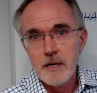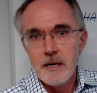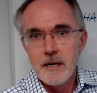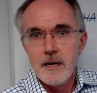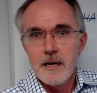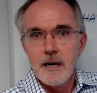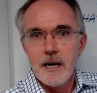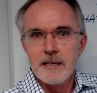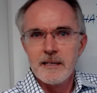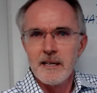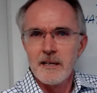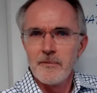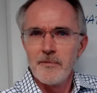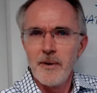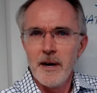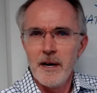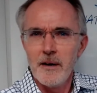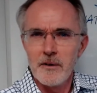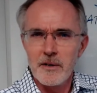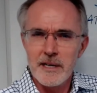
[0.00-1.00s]

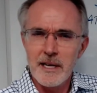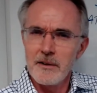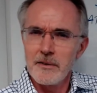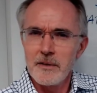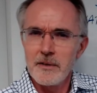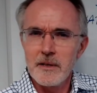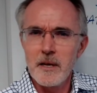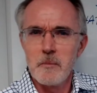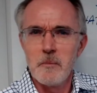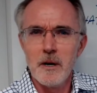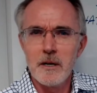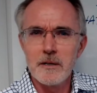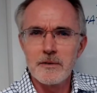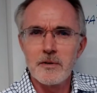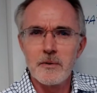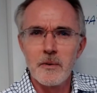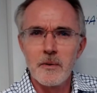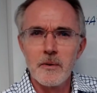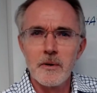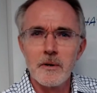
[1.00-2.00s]
identify or calculate MOS
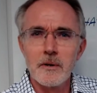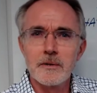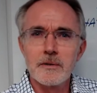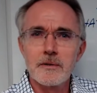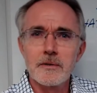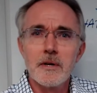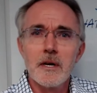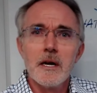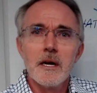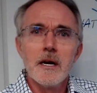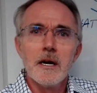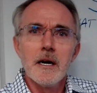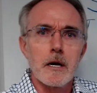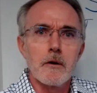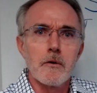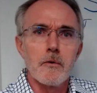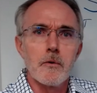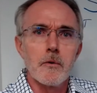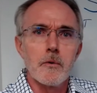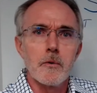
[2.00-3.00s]
scores,
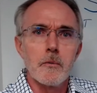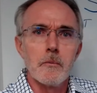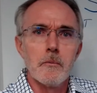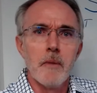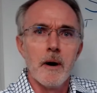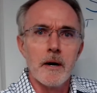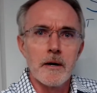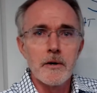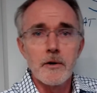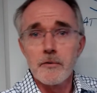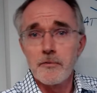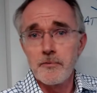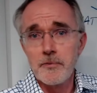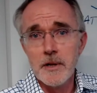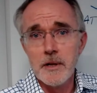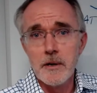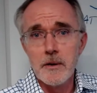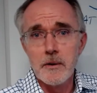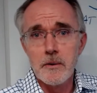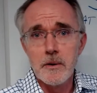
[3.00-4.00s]
monitor
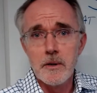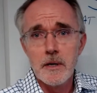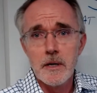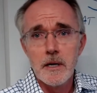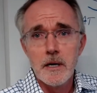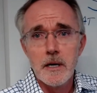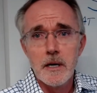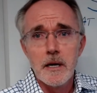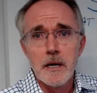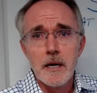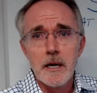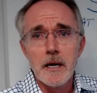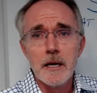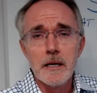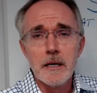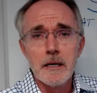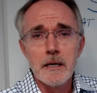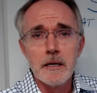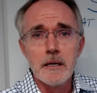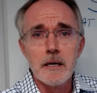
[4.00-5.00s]
flow,
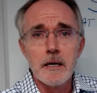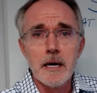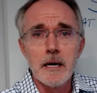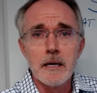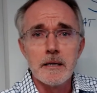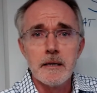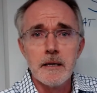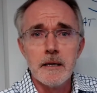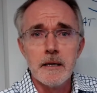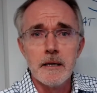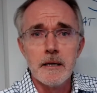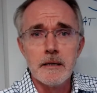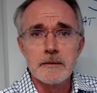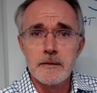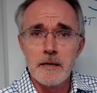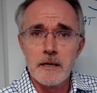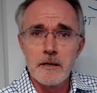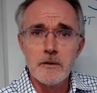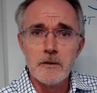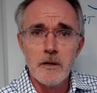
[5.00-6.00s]
and
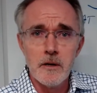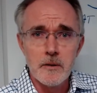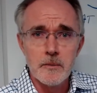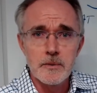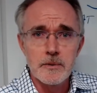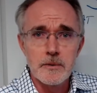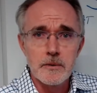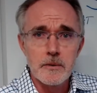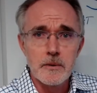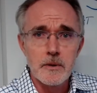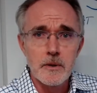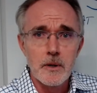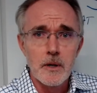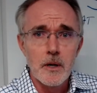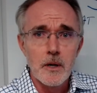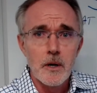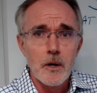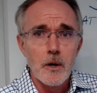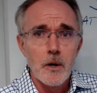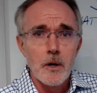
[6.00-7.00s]
set alarms.
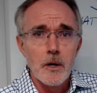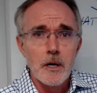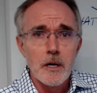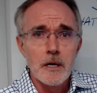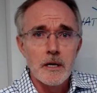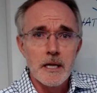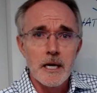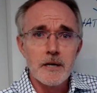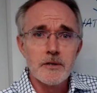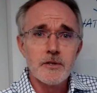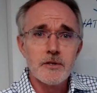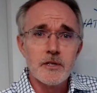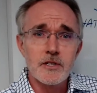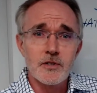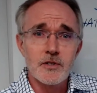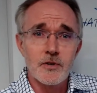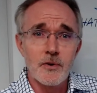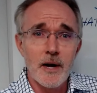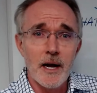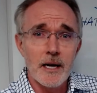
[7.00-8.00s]
It allows you to
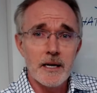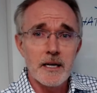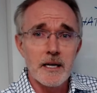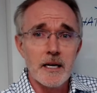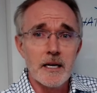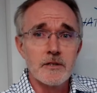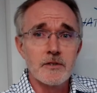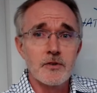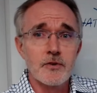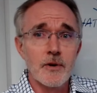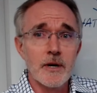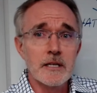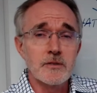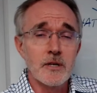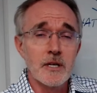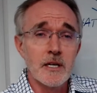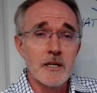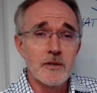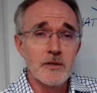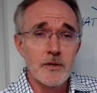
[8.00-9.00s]
track and trace
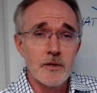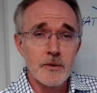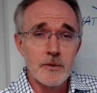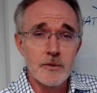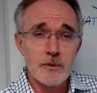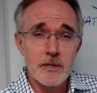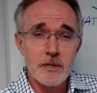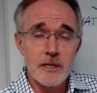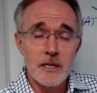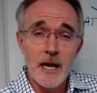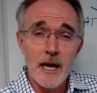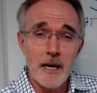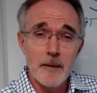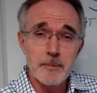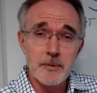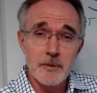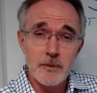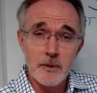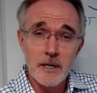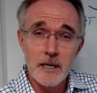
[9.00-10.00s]
issues in
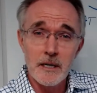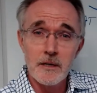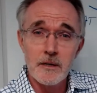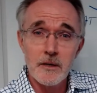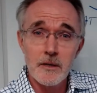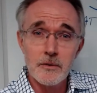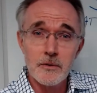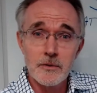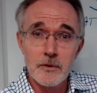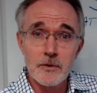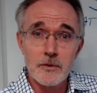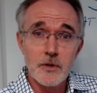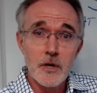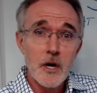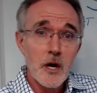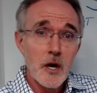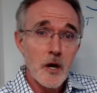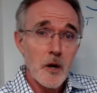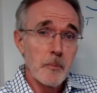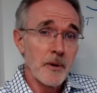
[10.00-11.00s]
apps or end users
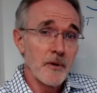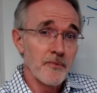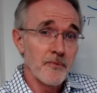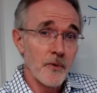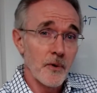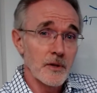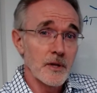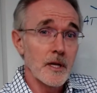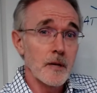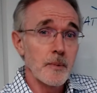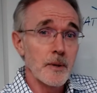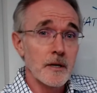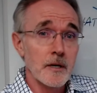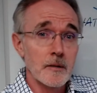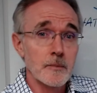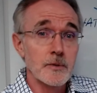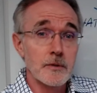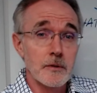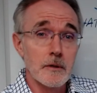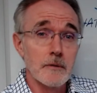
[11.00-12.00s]
before they
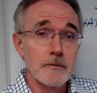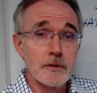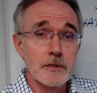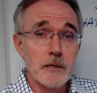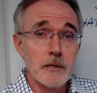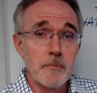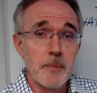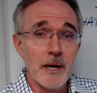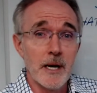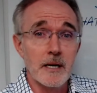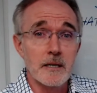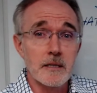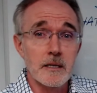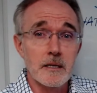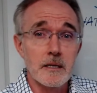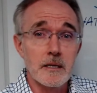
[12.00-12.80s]
become service impacting.